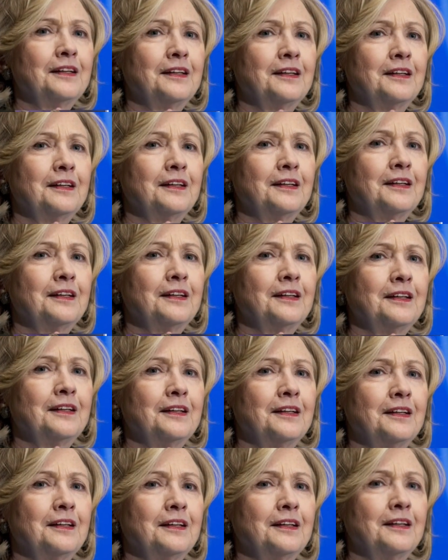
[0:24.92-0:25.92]

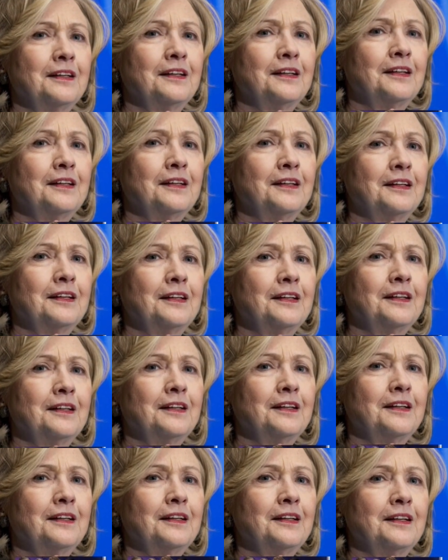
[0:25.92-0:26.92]

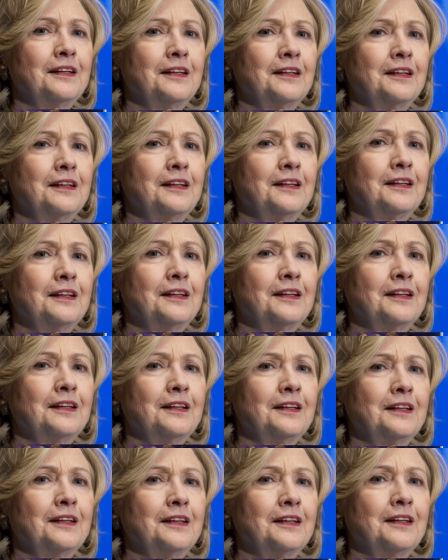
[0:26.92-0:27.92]

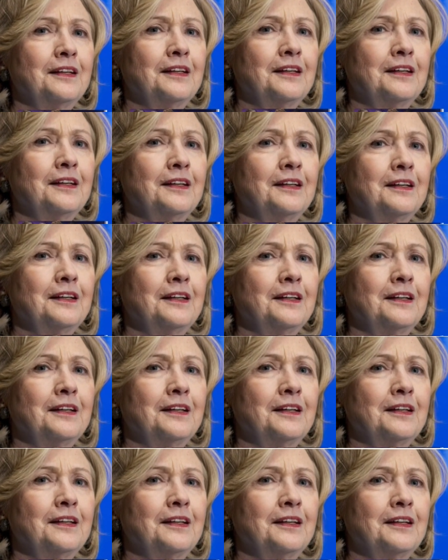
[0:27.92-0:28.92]

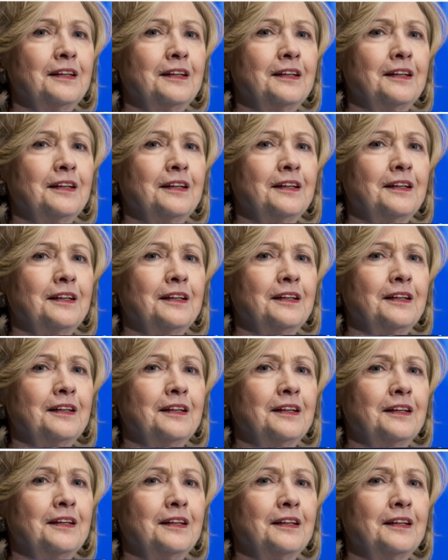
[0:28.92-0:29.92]

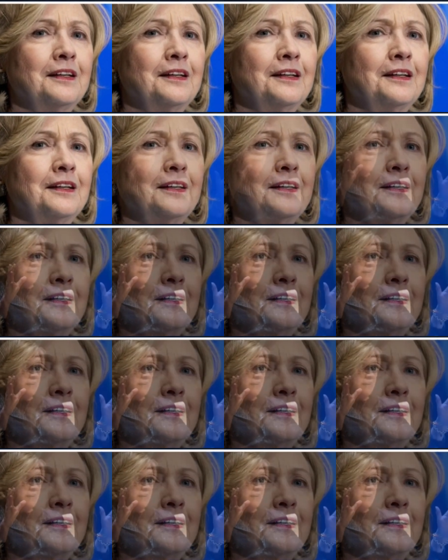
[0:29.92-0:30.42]
This person isn't speaking.